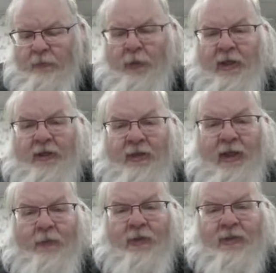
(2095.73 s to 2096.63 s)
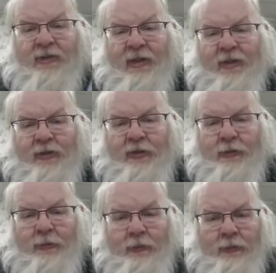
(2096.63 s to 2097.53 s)
but they will send
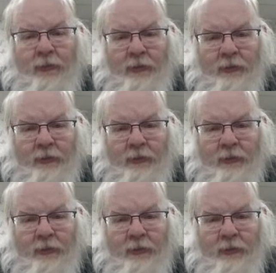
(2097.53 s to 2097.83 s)
you